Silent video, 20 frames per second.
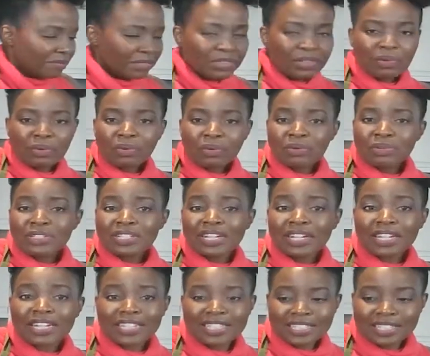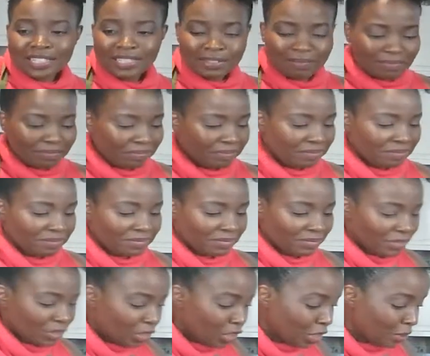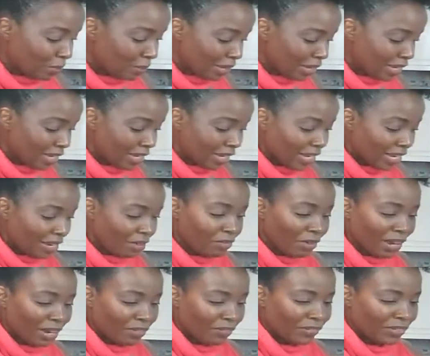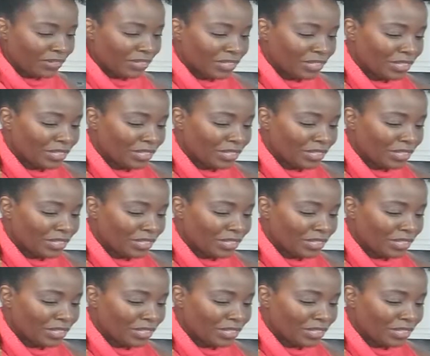The order is, to me, irrelevant.